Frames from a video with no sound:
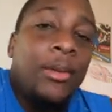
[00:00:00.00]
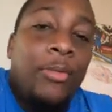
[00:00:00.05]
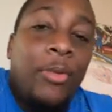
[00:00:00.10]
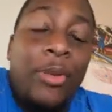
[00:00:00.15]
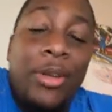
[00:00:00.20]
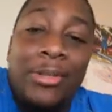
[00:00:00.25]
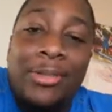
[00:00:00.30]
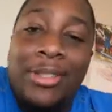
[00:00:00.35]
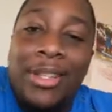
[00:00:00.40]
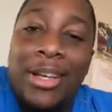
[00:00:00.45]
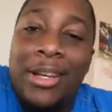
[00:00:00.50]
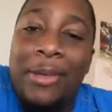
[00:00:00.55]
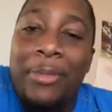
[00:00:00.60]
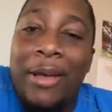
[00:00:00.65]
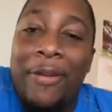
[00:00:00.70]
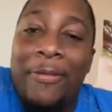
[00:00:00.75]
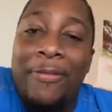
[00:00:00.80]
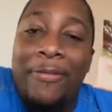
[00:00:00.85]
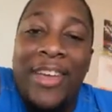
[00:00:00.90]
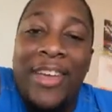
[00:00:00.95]
But we're going to talk
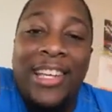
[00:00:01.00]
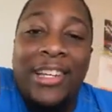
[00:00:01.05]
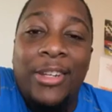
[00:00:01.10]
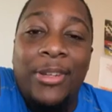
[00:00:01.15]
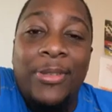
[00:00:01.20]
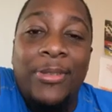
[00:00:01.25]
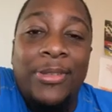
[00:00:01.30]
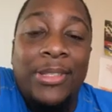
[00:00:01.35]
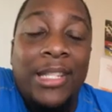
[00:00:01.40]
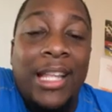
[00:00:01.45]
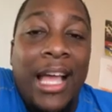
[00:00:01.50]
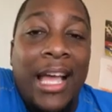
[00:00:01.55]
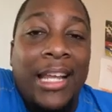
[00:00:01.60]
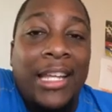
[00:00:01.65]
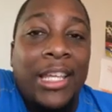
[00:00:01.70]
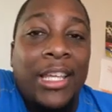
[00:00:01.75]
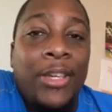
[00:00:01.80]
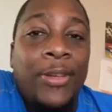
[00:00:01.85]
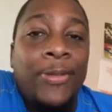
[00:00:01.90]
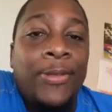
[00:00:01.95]
about fake news and
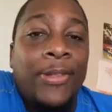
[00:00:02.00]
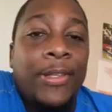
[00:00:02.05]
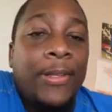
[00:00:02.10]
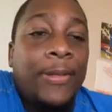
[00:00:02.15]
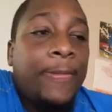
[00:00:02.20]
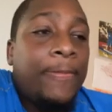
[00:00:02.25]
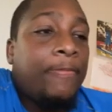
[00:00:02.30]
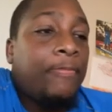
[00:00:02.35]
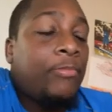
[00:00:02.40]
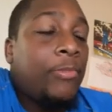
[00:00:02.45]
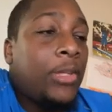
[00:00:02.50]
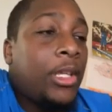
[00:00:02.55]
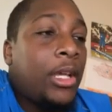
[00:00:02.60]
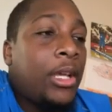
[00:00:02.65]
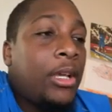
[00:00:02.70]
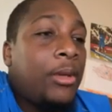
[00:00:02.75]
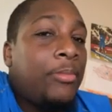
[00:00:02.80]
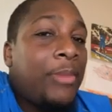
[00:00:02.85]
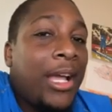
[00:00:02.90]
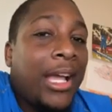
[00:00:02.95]
how to use it.
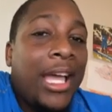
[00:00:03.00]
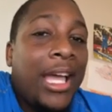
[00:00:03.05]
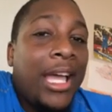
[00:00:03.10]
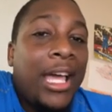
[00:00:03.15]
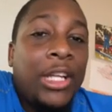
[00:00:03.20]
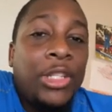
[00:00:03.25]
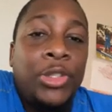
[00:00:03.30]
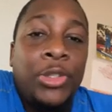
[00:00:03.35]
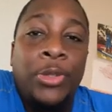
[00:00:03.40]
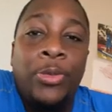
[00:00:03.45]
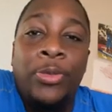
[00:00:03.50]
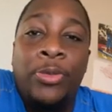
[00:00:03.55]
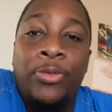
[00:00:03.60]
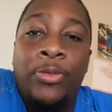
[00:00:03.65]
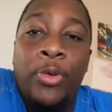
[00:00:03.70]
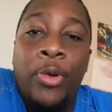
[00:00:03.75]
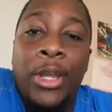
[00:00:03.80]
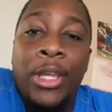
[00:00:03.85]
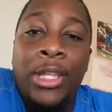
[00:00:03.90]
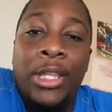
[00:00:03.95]
Um, I got a truth
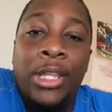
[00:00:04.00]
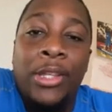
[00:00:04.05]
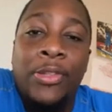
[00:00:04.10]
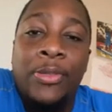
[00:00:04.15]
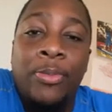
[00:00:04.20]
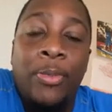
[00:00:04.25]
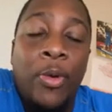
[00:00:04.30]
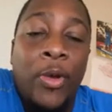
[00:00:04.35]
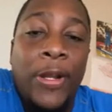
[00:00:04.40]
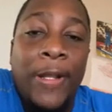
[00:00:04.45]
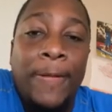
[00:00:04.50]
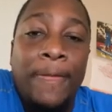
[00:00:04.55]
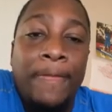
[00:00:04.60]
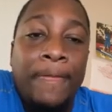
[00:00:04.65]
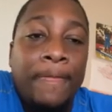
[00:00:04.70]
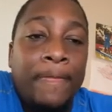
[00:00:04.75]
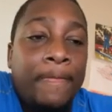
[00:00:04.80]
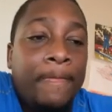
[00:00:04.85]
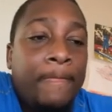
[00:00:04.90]
for you this morning.